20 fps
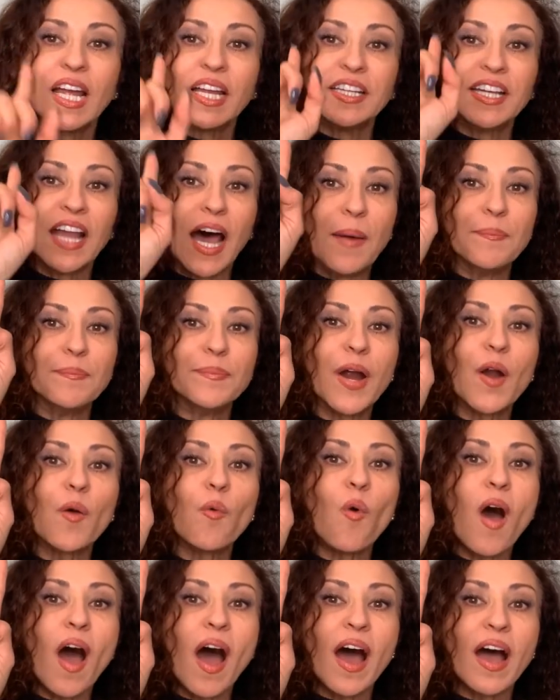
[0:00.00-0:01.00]
Number
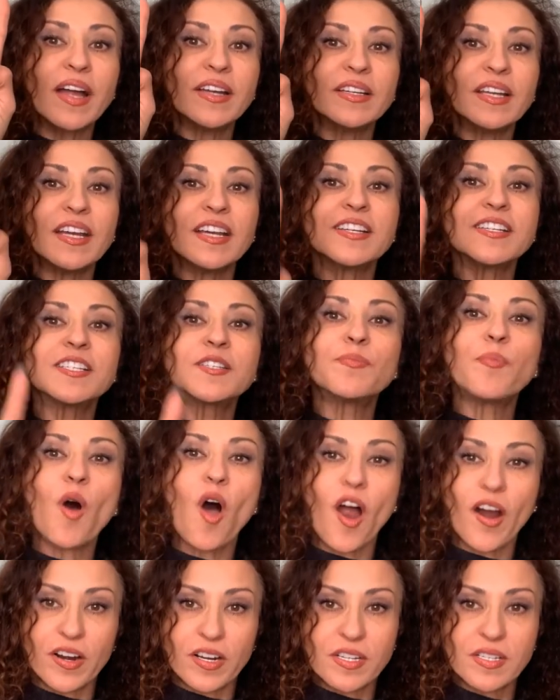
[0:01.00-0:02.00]
one is
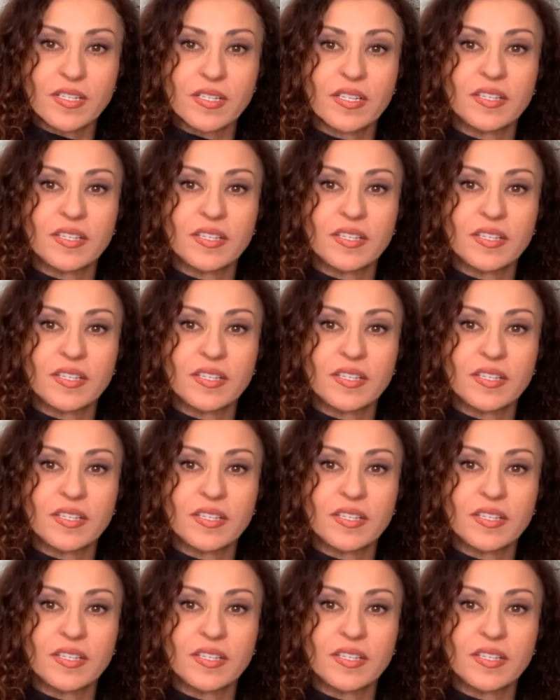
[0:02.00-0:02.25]
parks.